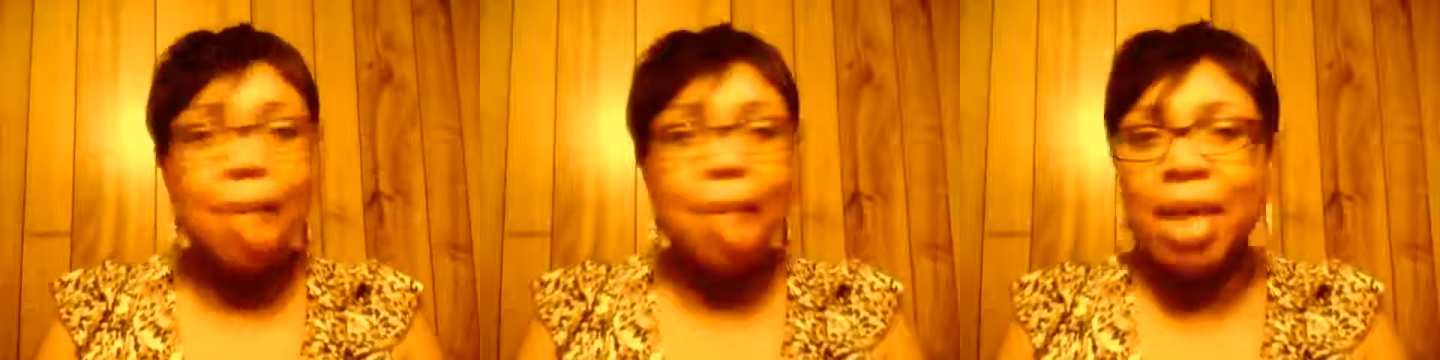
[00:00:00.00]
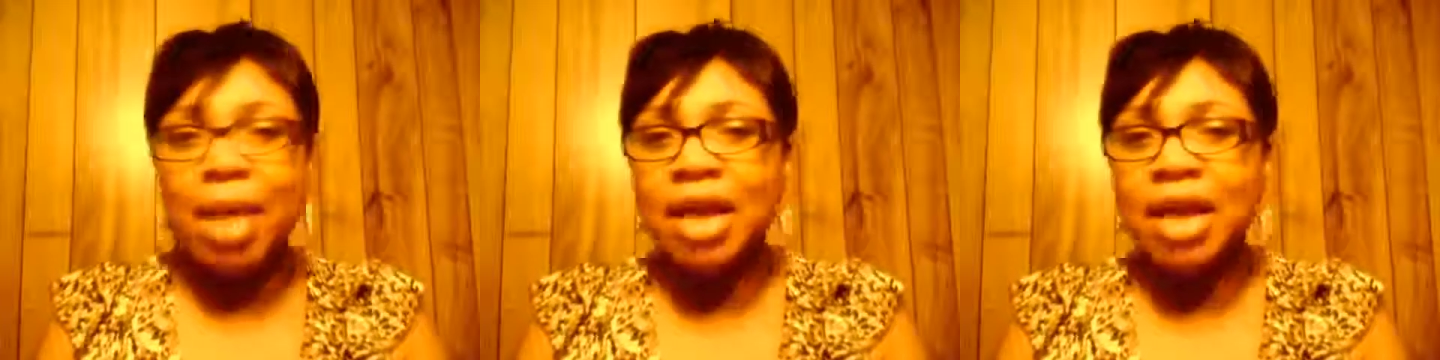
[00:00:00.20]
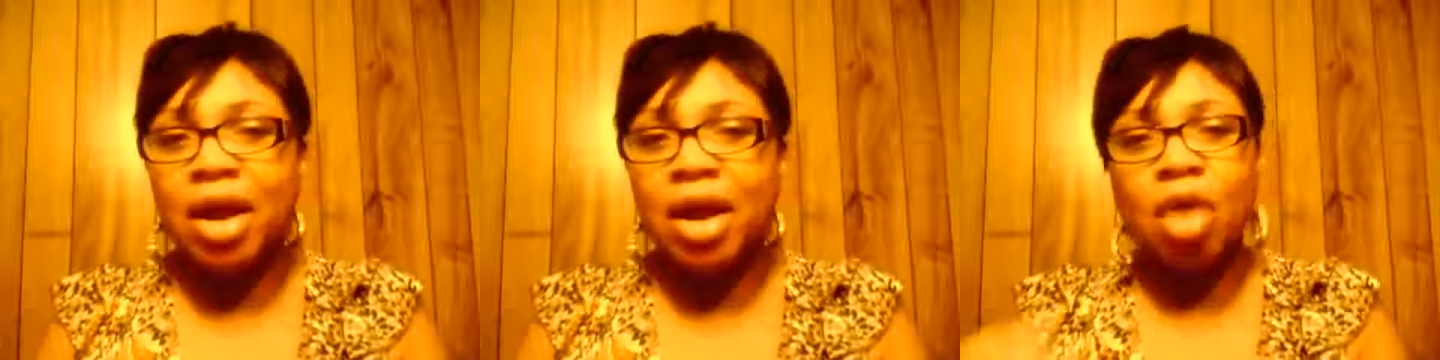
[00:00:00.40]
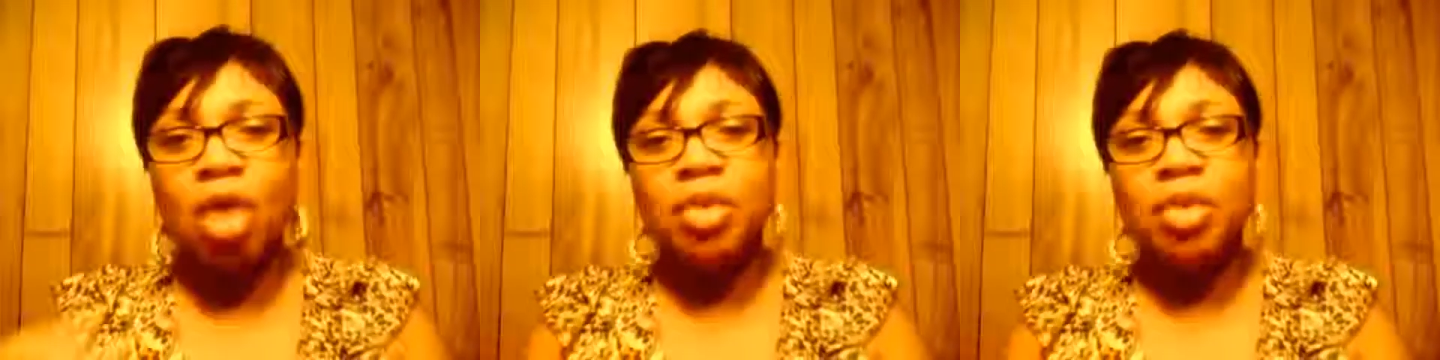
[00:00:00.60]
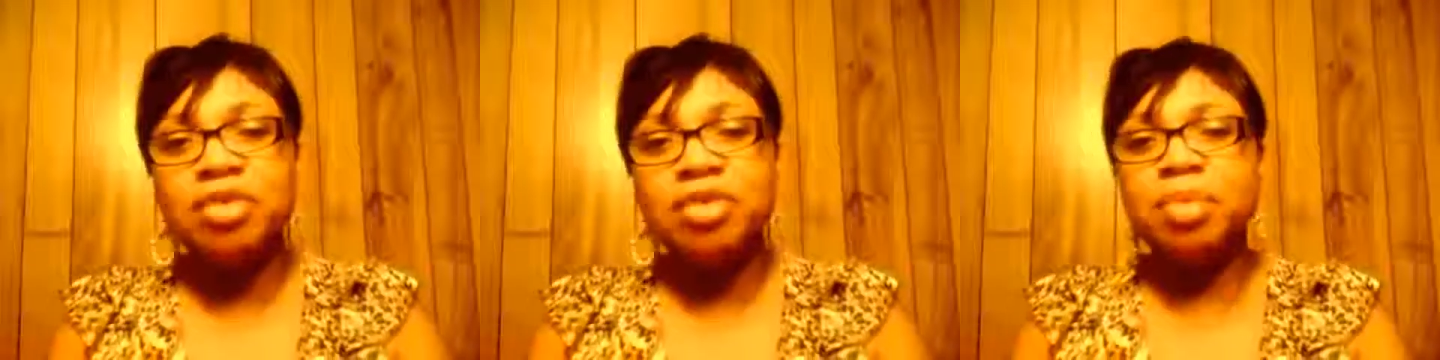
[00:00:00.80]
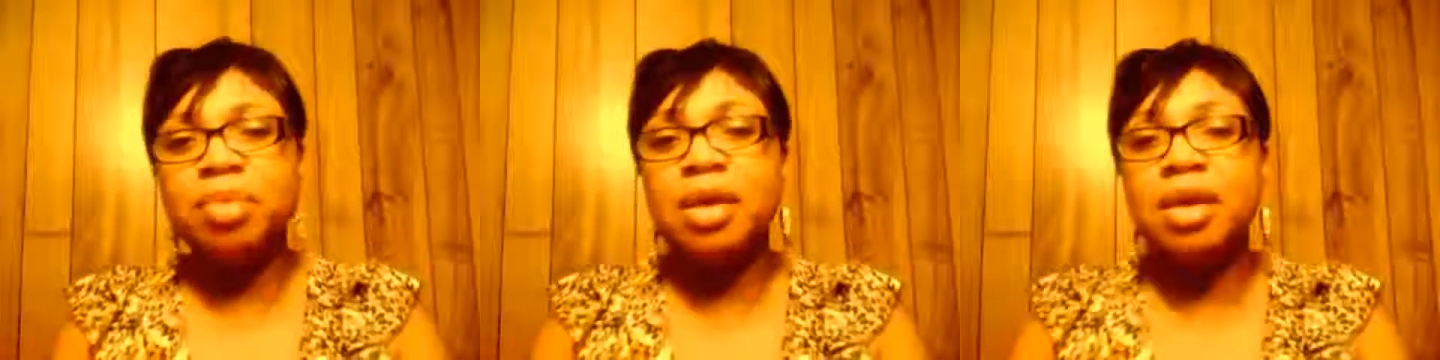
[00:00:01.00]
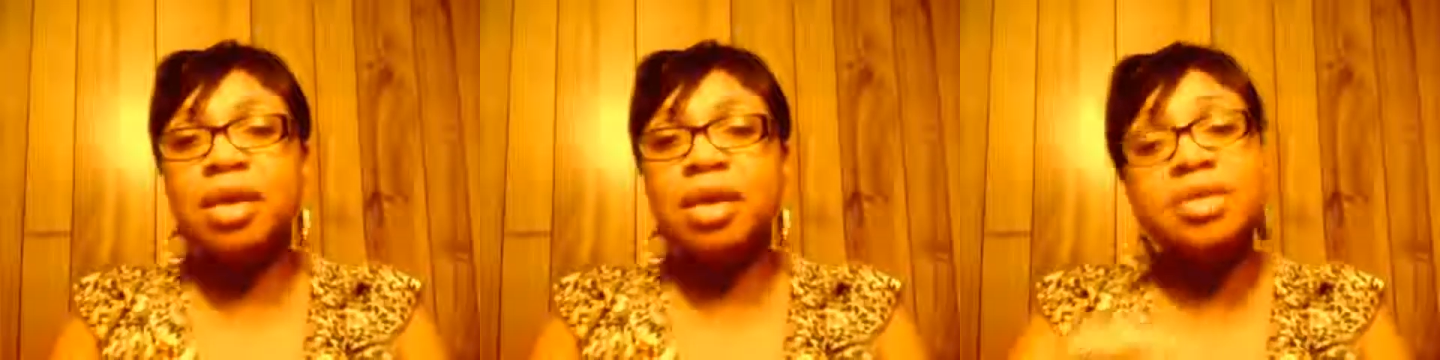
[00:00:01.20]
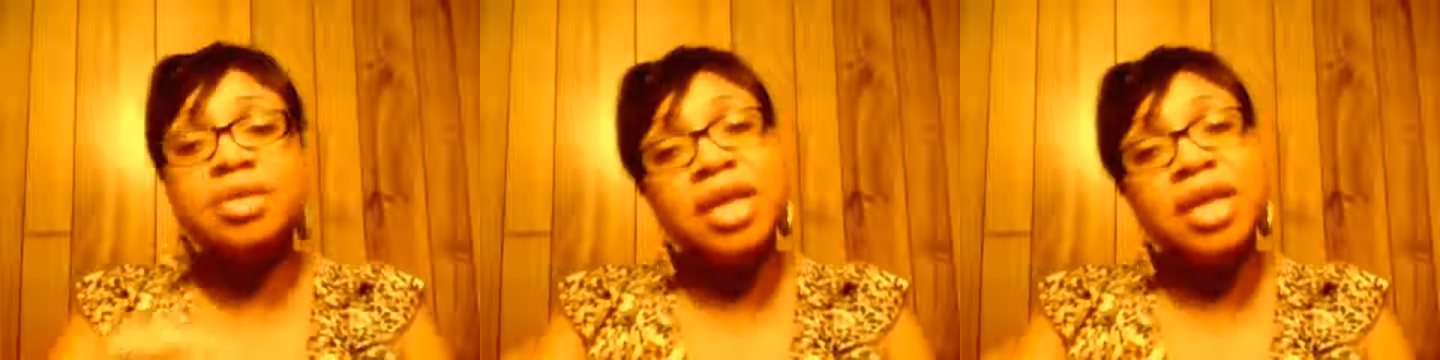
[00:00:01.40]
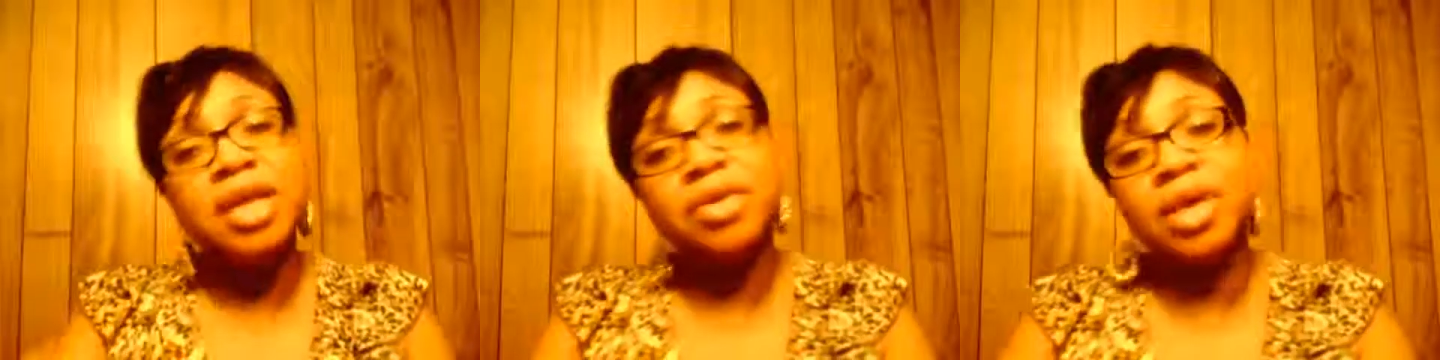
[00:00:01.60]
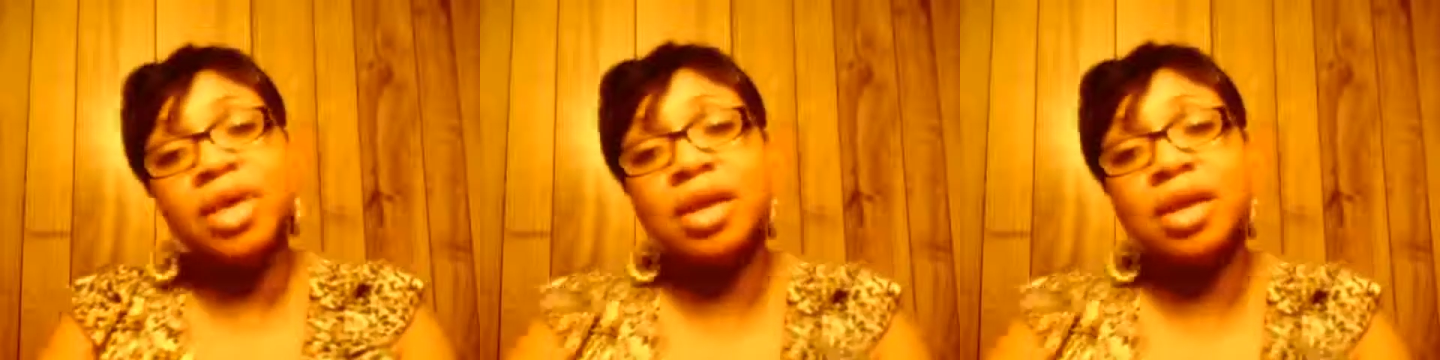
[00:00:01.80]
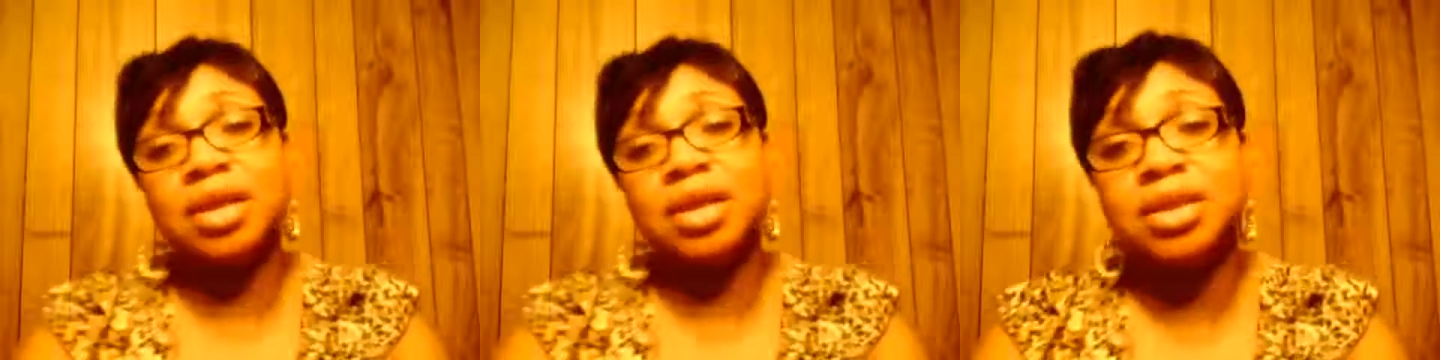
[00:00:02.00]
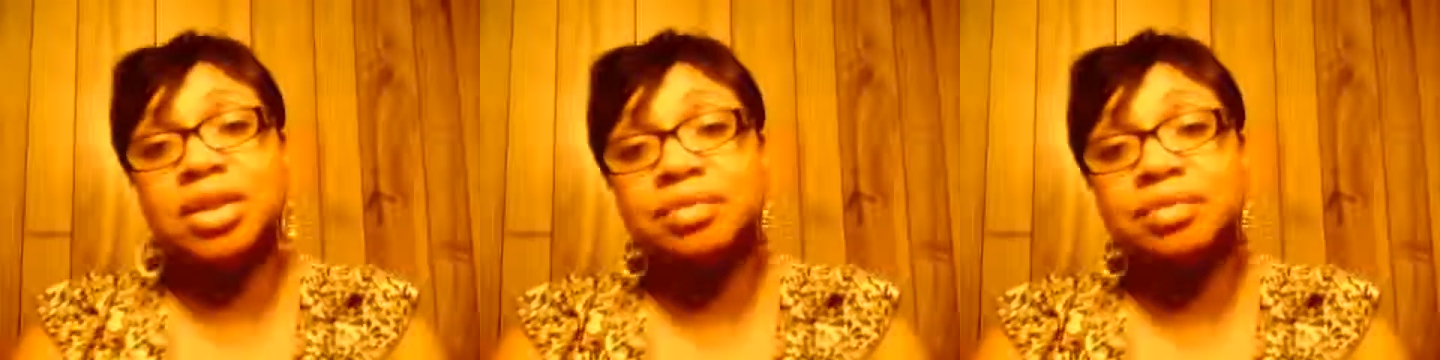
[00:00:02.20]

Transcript: might not always speak in standard English.